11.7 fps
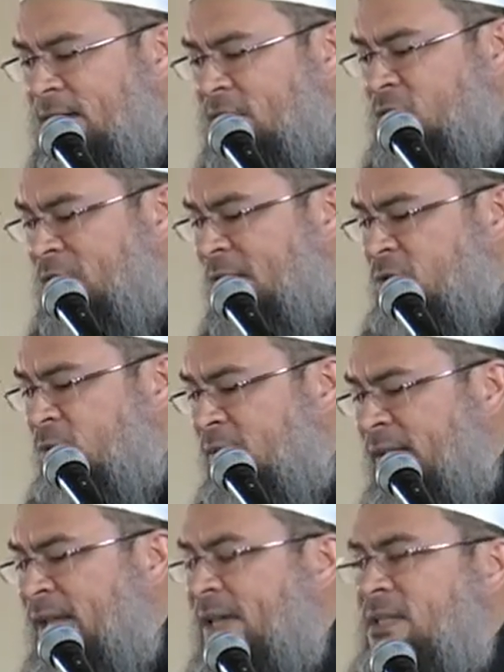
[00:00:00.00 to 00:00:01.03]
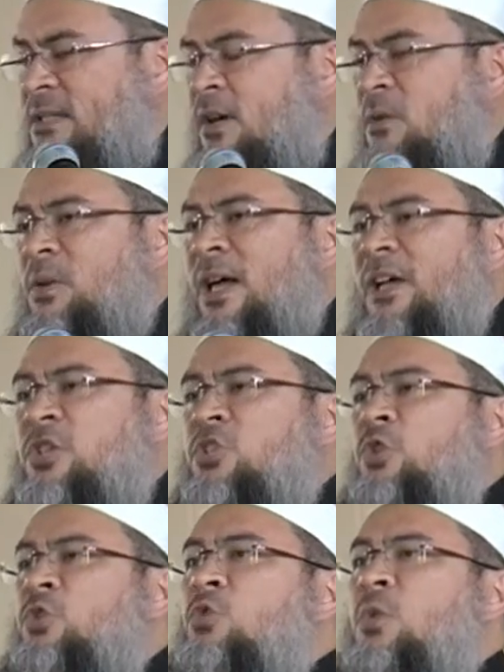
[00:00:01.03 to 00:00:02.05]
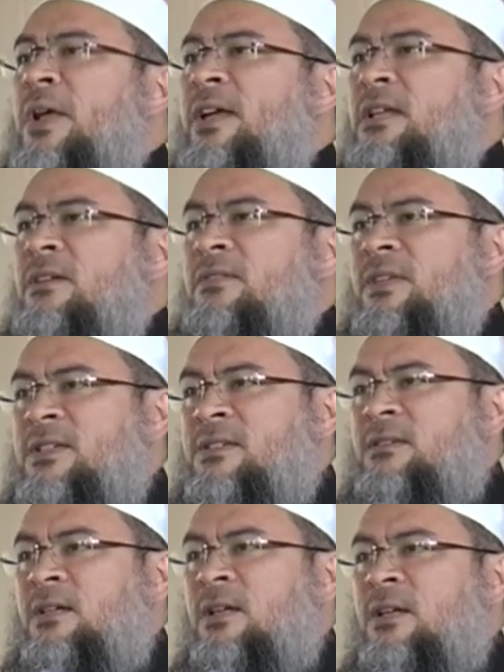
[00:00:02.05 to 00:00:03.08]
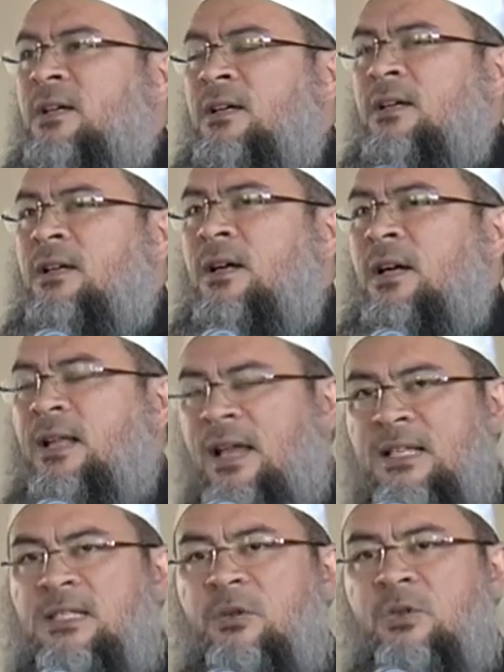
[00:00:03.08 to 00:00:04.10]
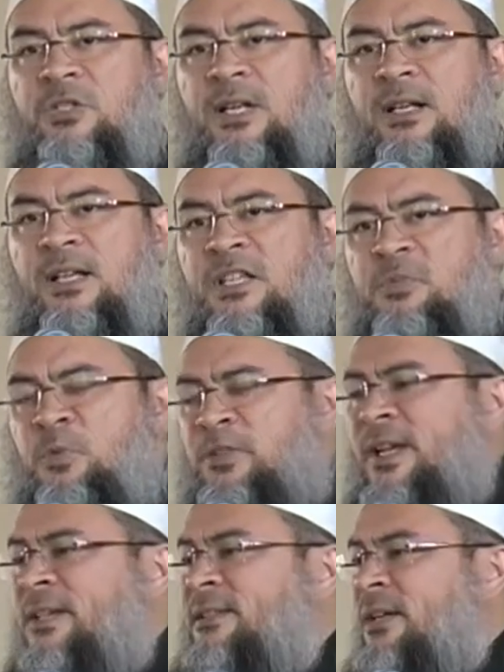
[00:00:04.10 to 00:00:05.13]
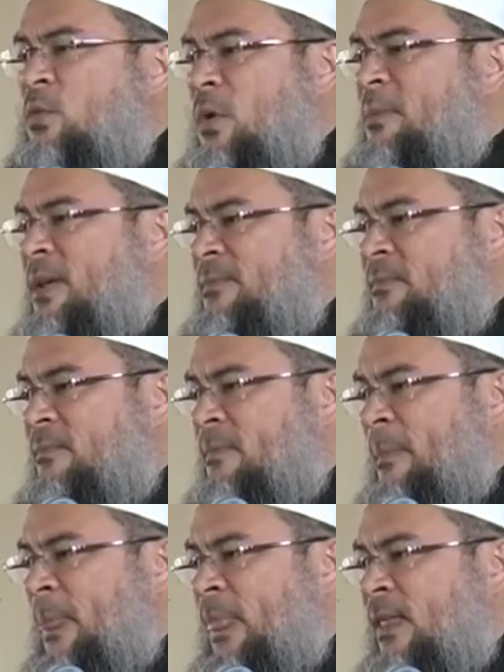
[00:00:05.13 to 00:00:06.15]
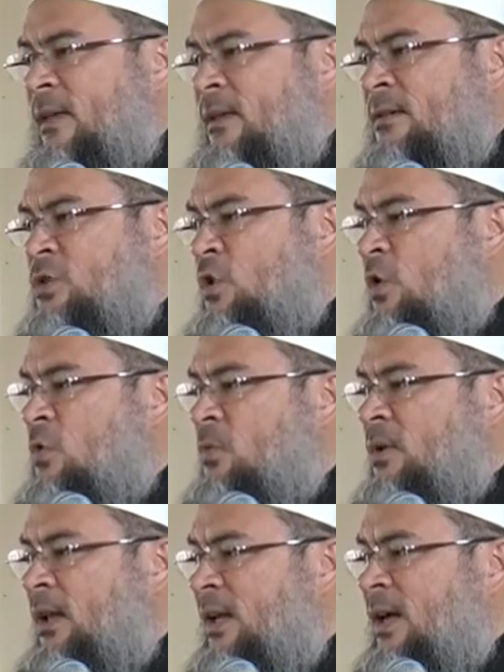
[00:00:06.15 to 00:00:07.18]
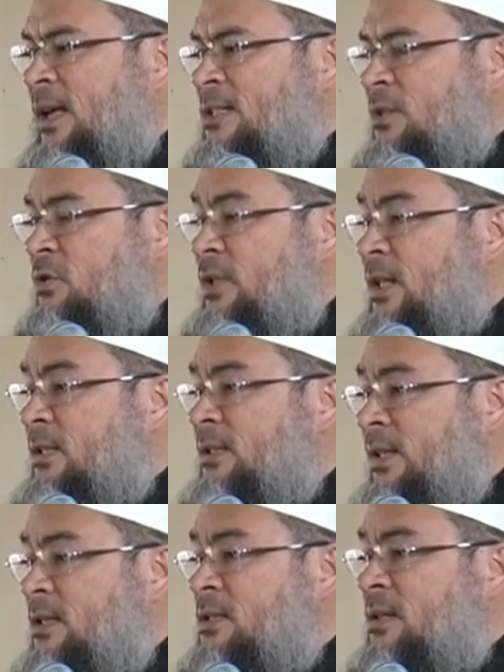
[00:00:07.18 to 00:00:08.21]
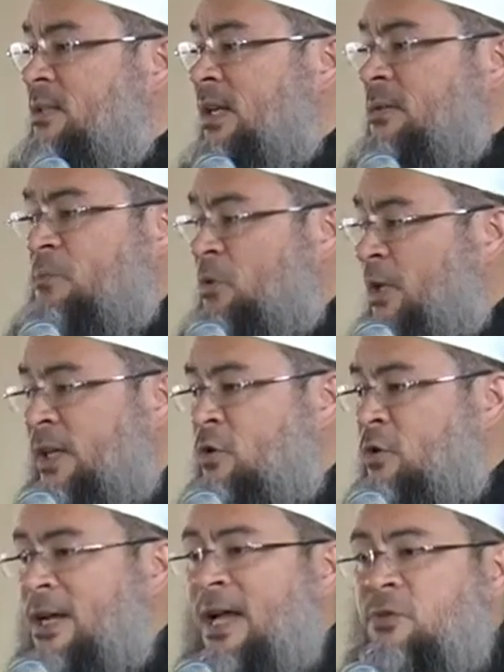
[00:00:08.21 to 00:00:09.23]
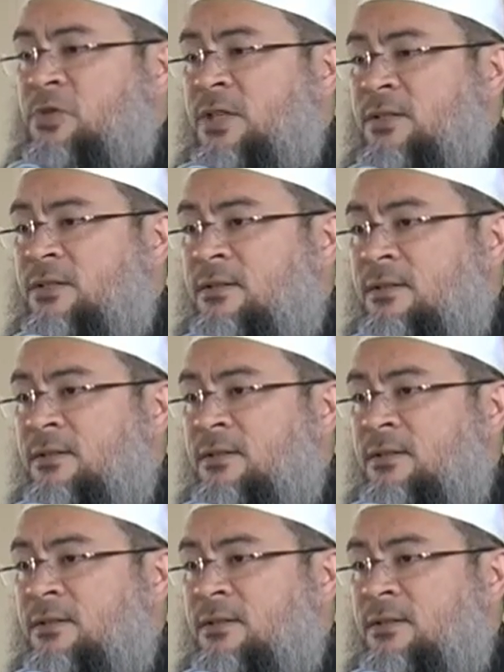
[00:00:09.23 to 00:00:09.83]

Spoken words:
chance or case obliged to do any of this. Allah Azza wa Jal is protecting women. So Allah Azza wa Jal tells them that pray in your houses.